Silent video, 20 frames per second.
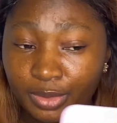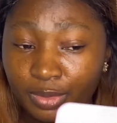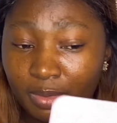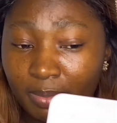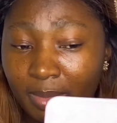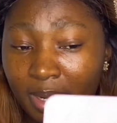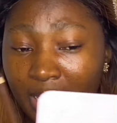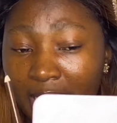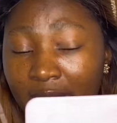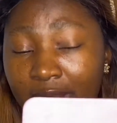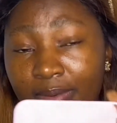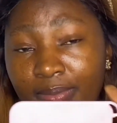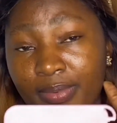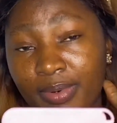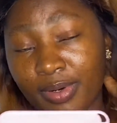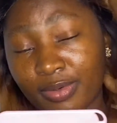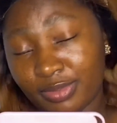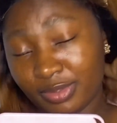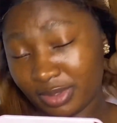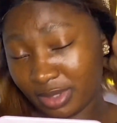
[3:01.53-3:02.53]
my
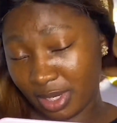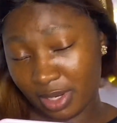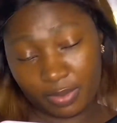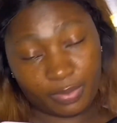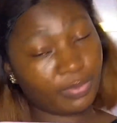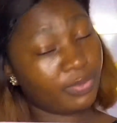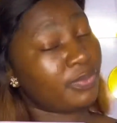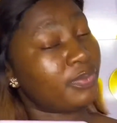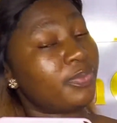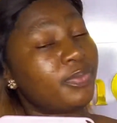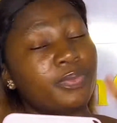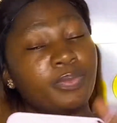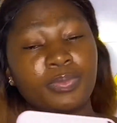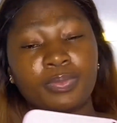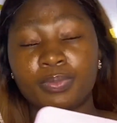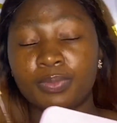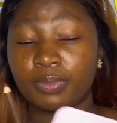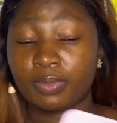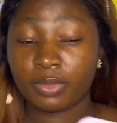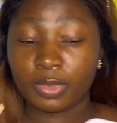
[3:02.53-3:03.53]
eyebrows now.
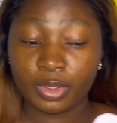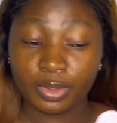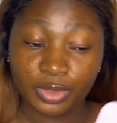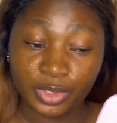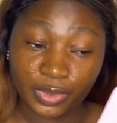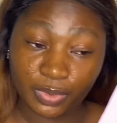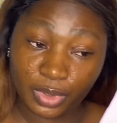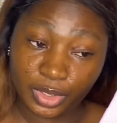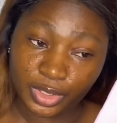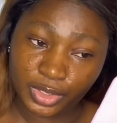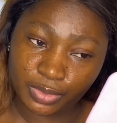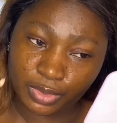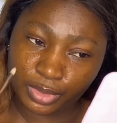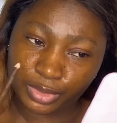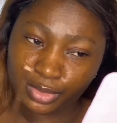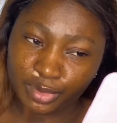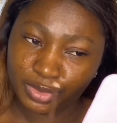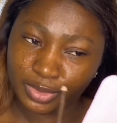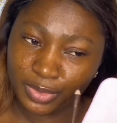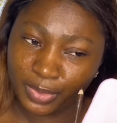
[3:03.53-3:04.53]
So what you want to
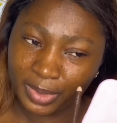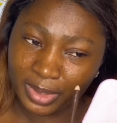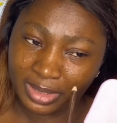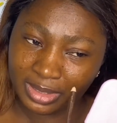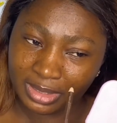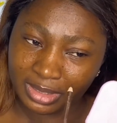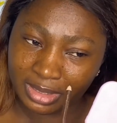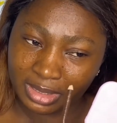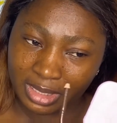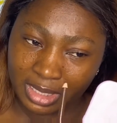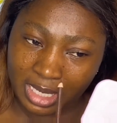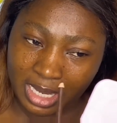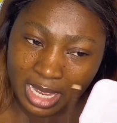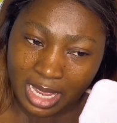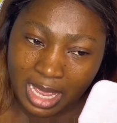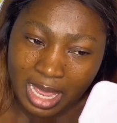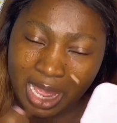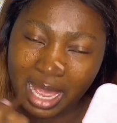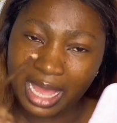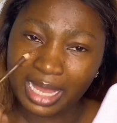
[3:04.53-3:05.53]
do is,
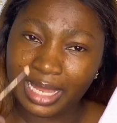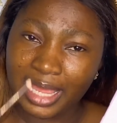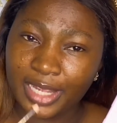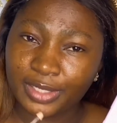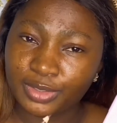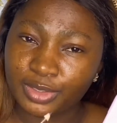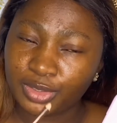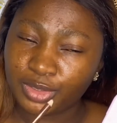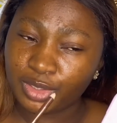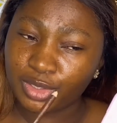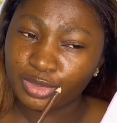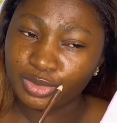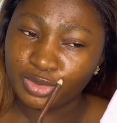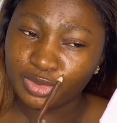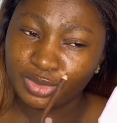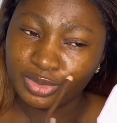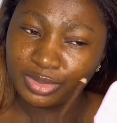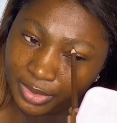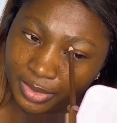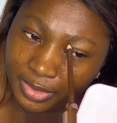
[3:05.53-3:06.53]
I like to just
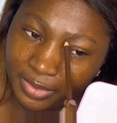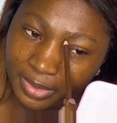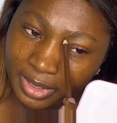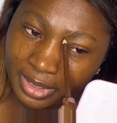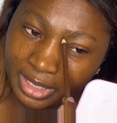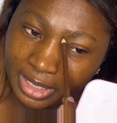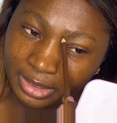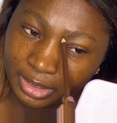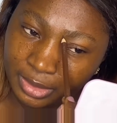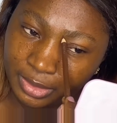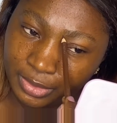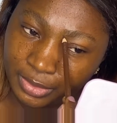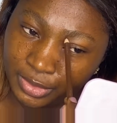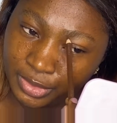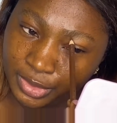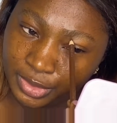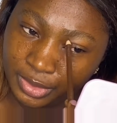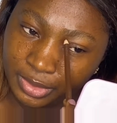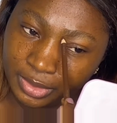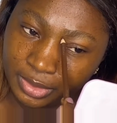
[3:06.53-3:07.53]
create an
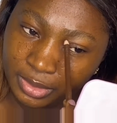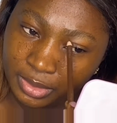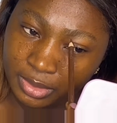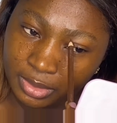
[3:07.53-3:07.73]
illusion